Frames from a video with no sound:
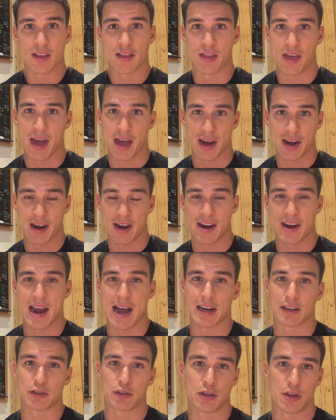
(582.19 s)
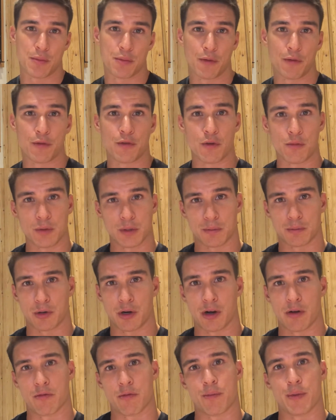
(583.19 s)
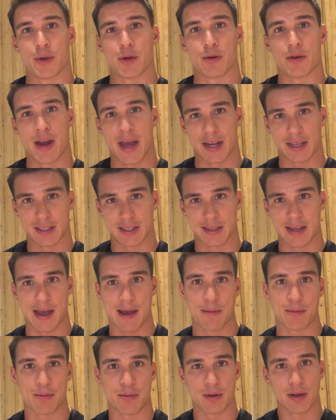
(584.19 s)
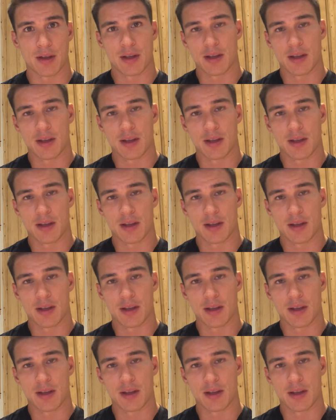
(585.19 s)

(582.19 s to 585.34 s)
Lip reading: then naturally the performance program would be your next step.